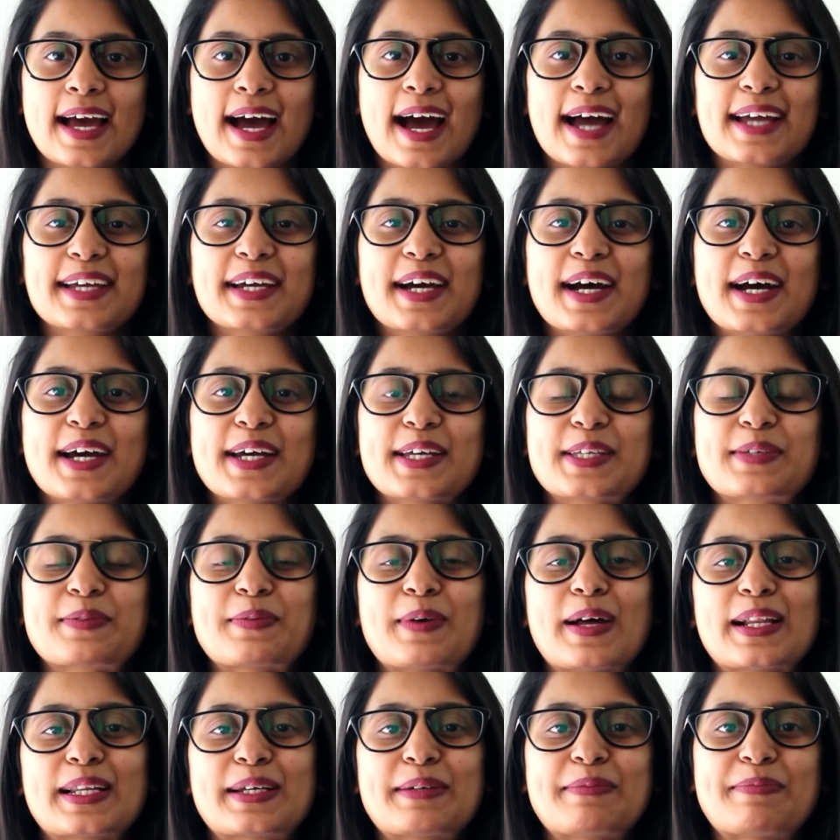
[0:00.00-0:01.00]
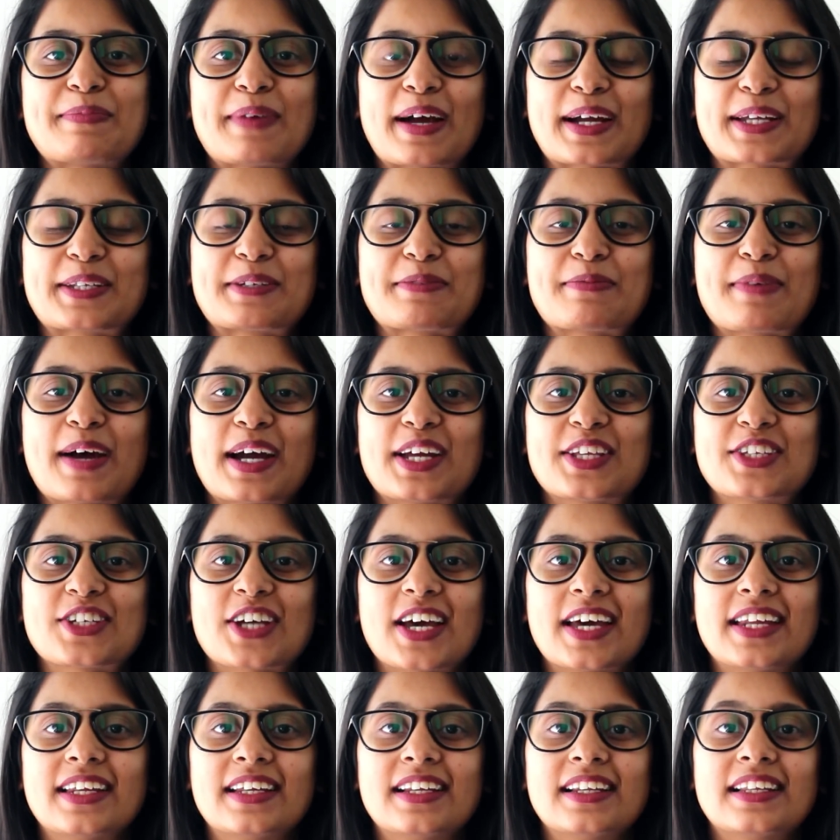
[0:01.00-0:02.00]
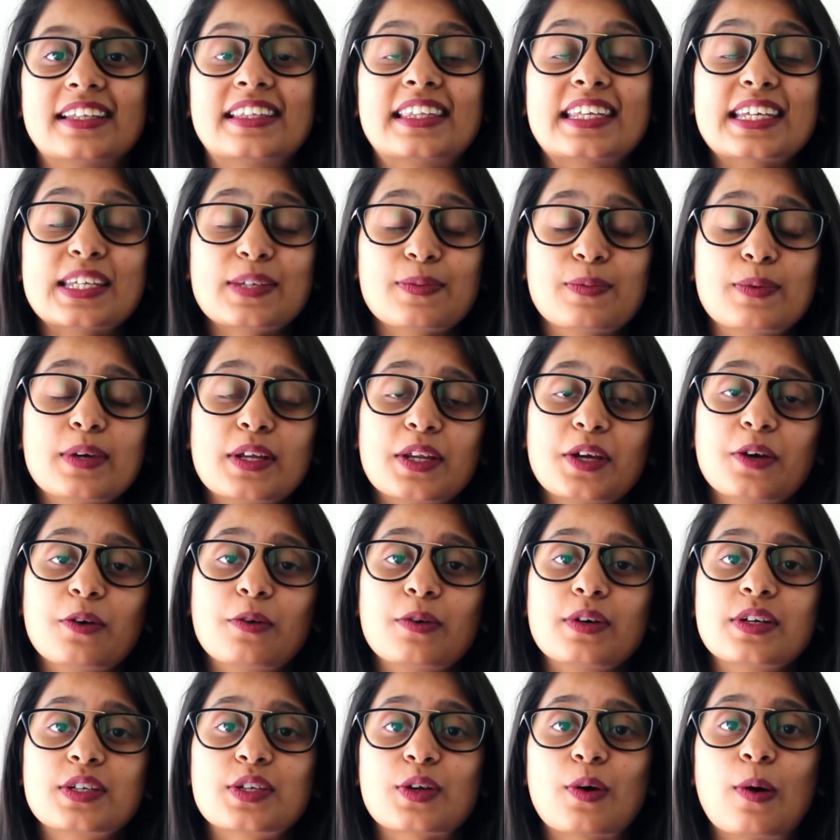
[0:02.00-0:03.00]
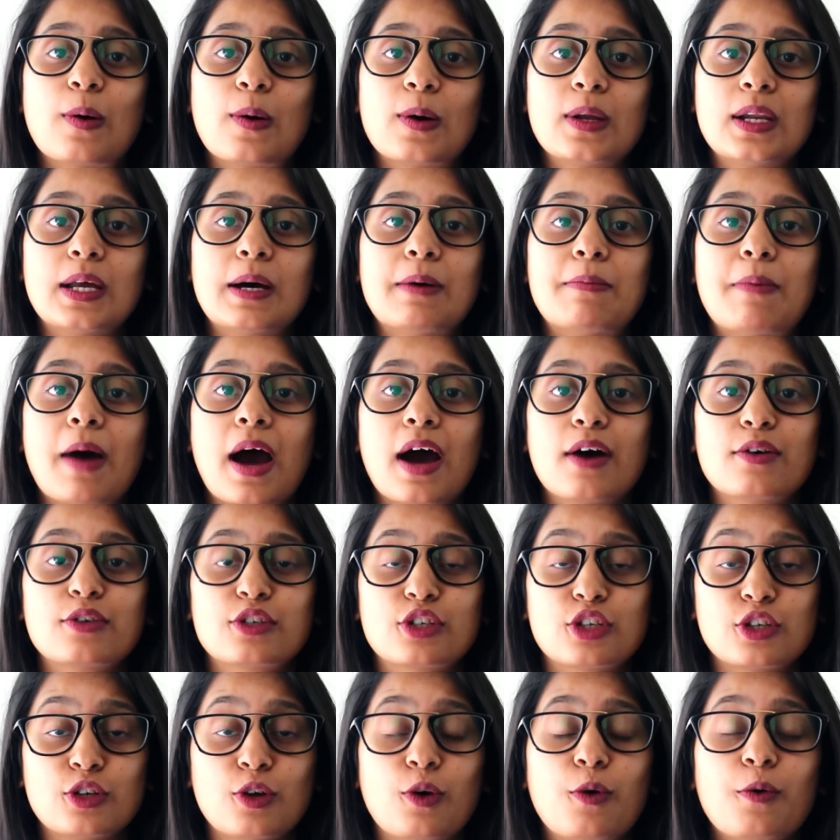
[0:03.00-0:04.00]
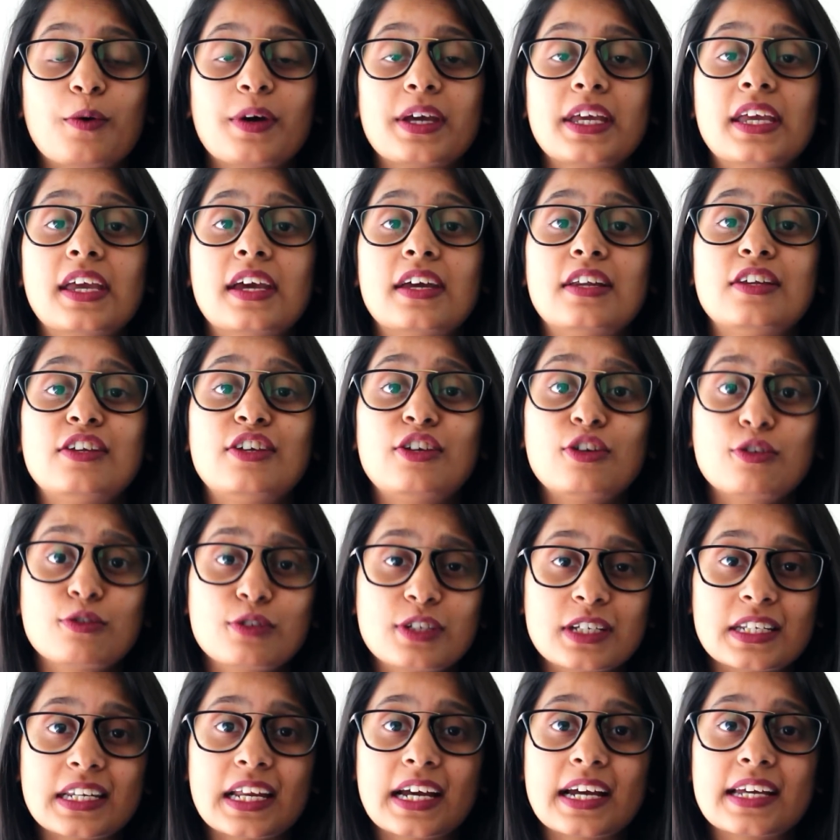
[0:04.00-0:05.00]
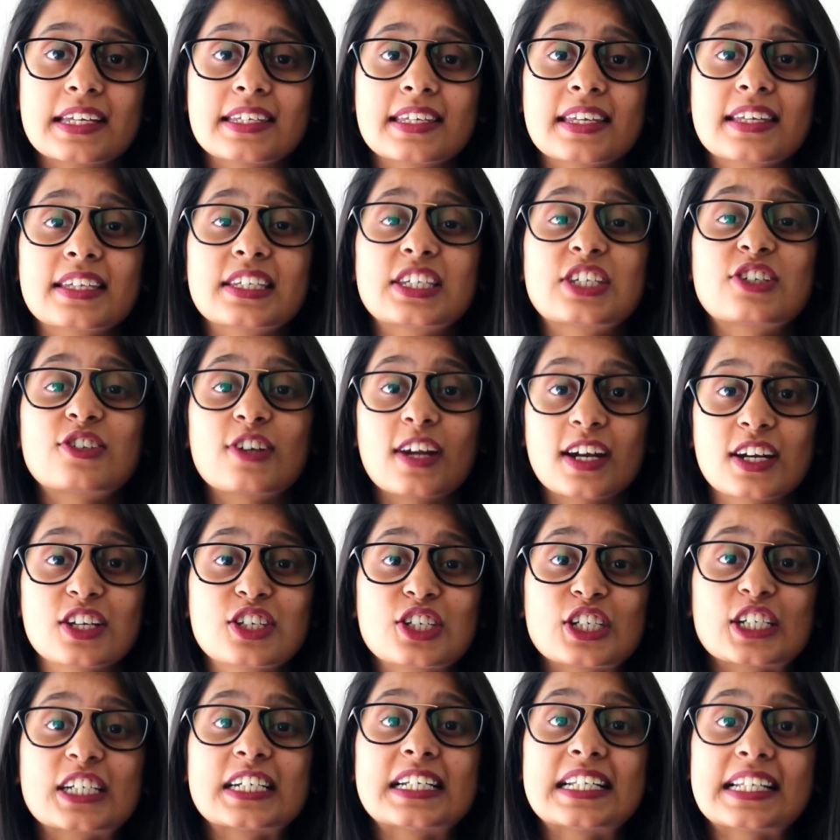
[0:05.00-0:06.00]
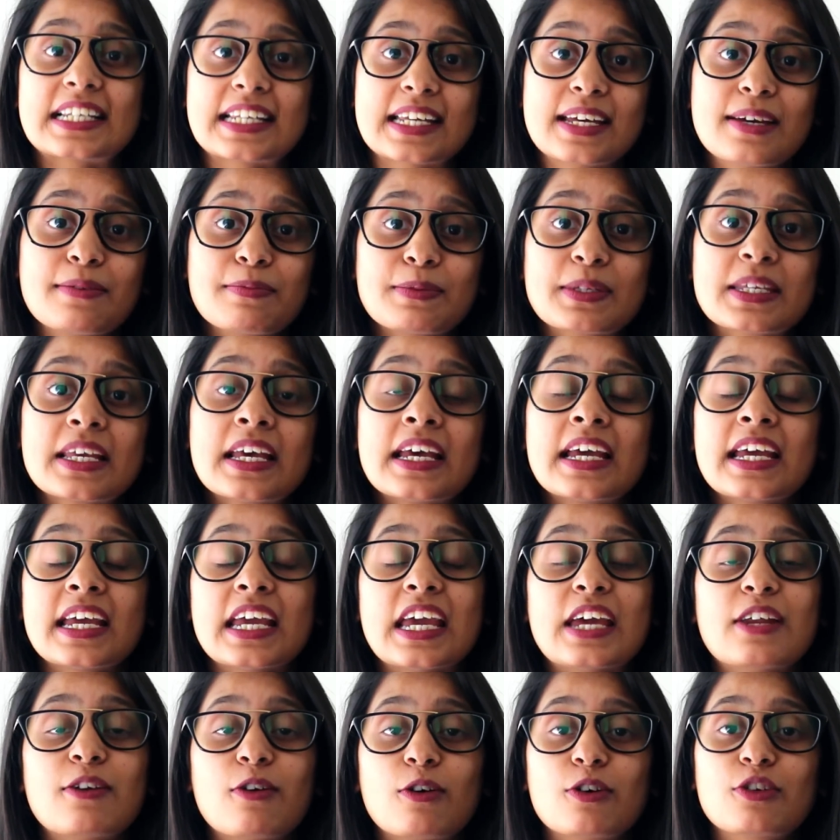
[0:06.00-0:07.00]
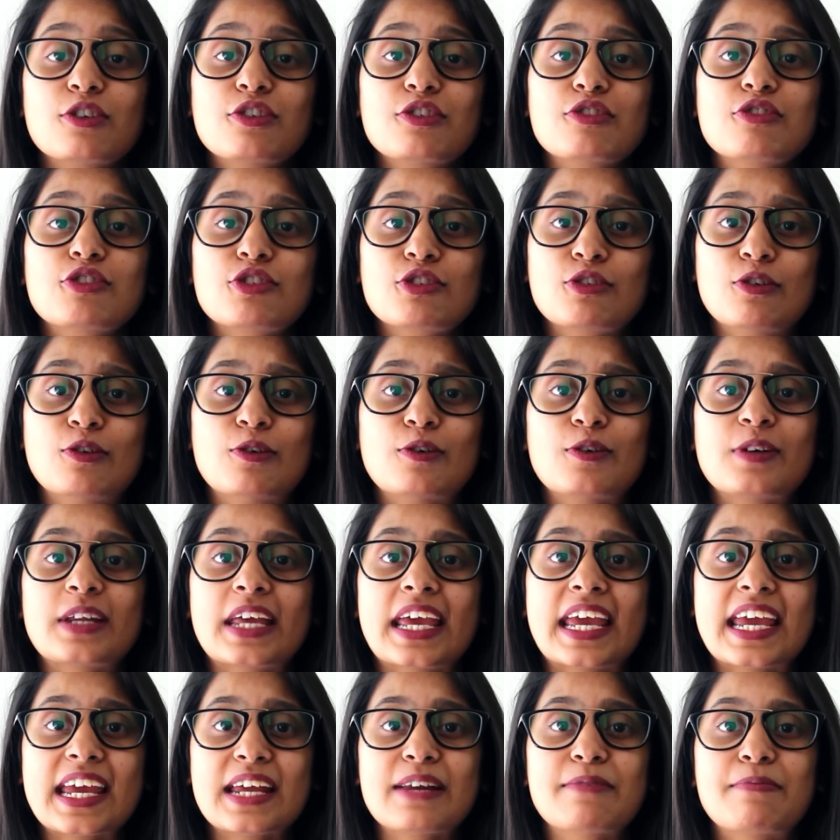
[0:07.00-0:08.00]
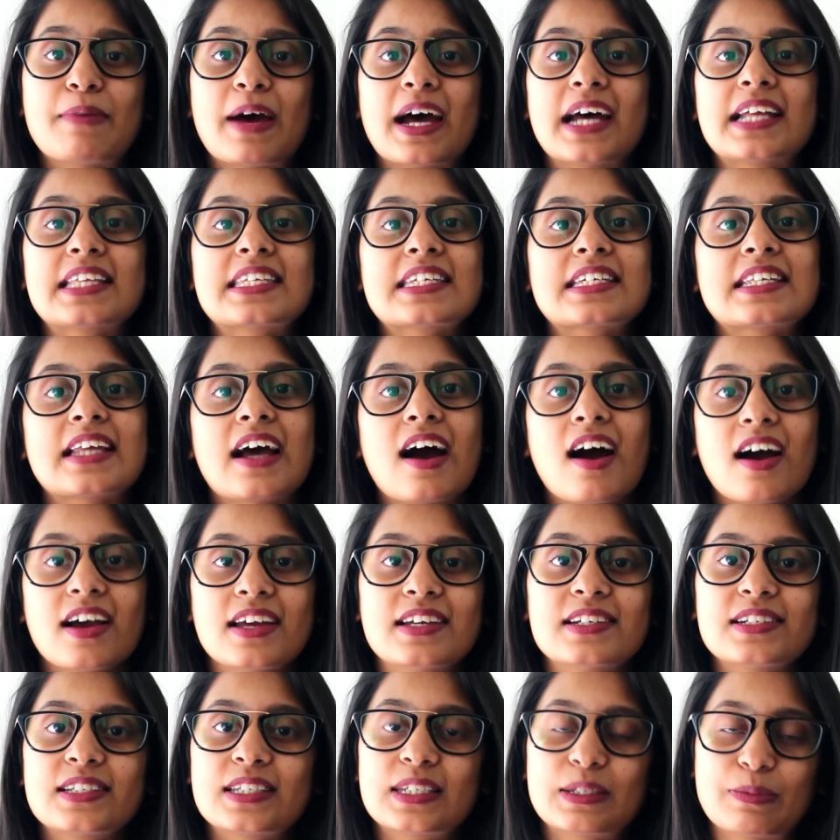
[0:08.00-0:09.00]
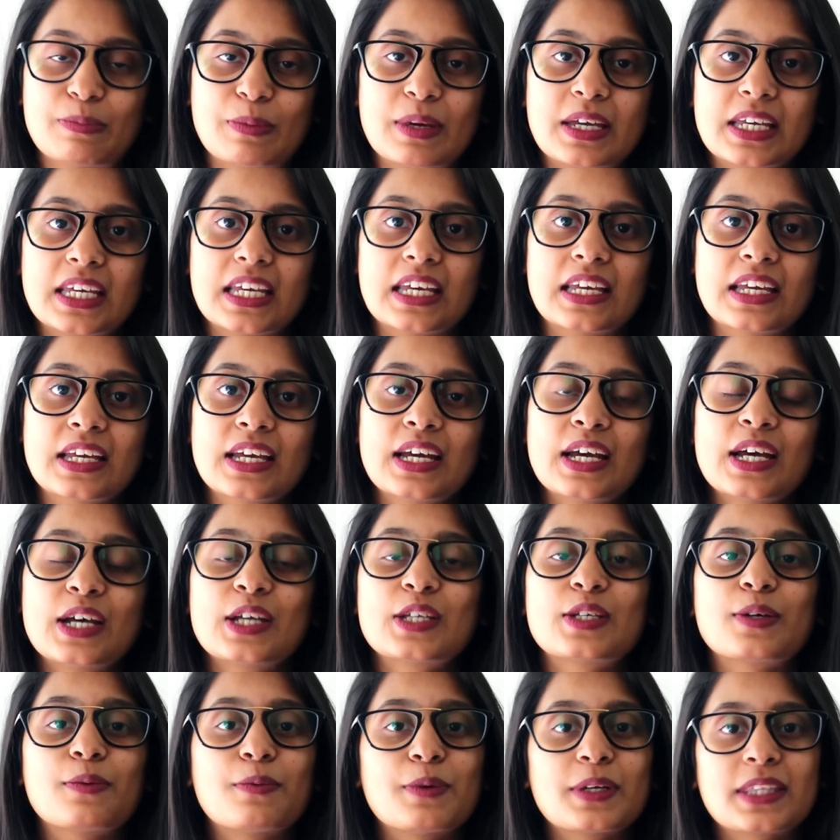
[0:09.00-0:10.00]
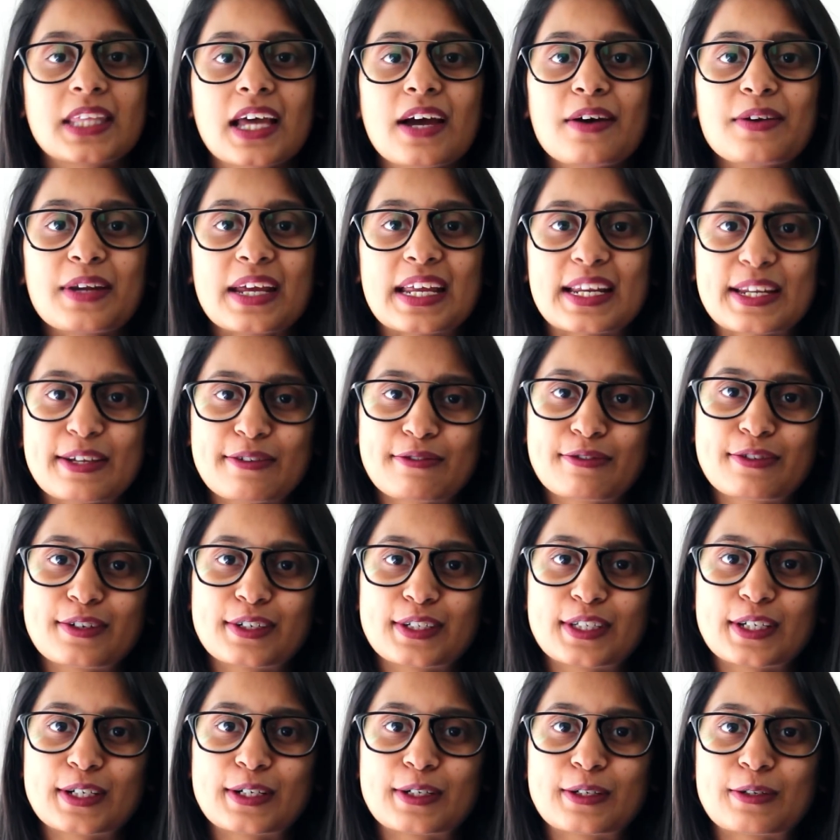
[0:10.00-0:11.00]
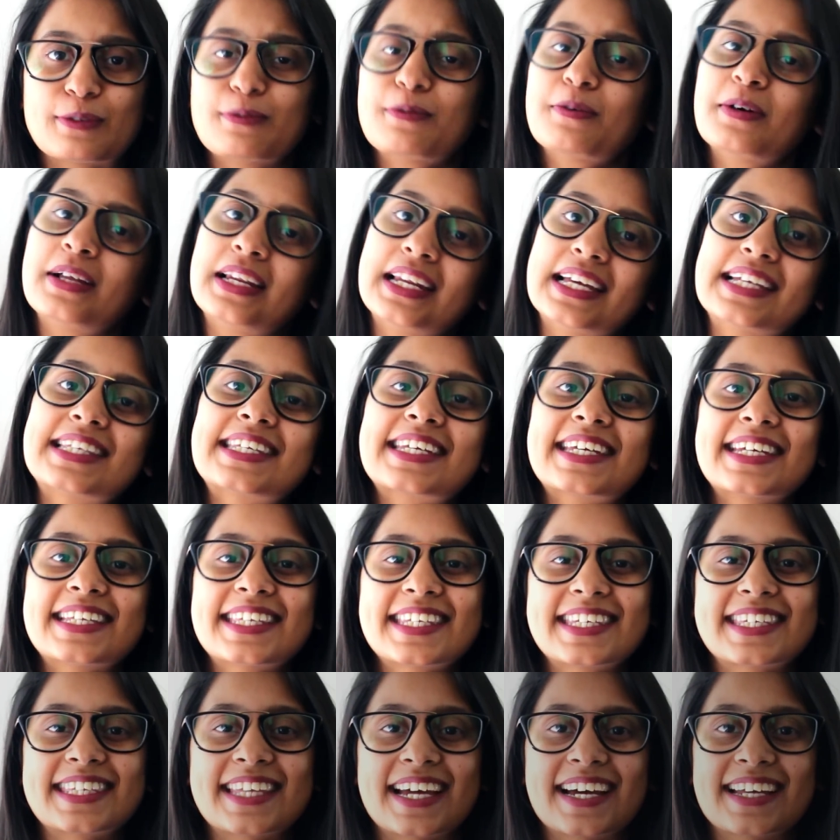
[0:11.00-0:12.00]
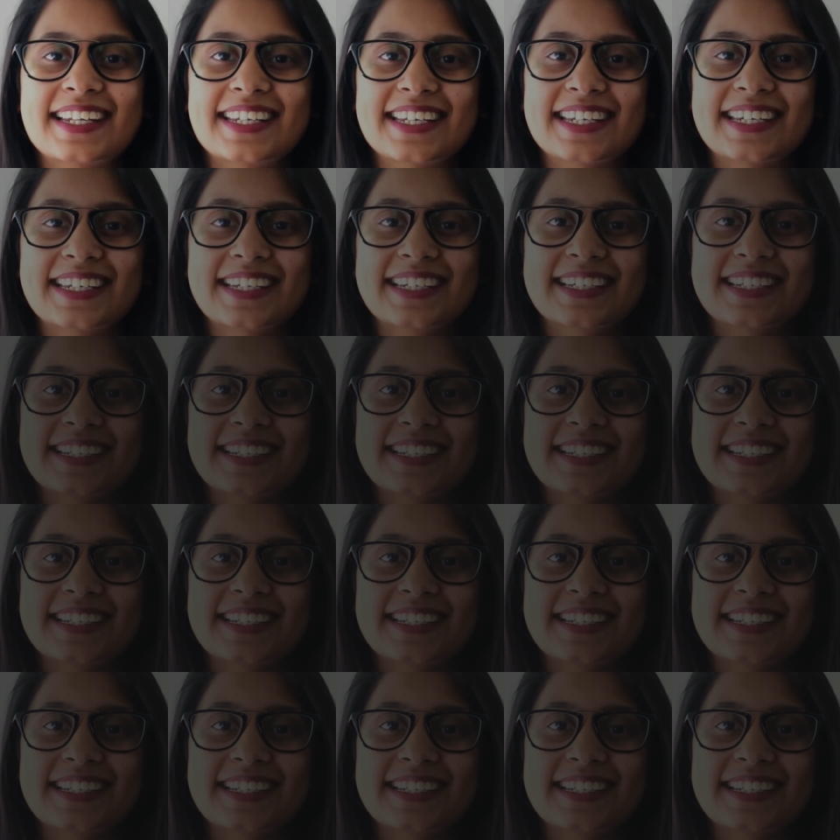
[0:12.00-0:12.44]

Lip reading: Hi guys, welcome back to my channel. This video is all about knowing and utilizing strategical tips in order to score 8 bands in IELTS speaking. So without any further ado, let's get started.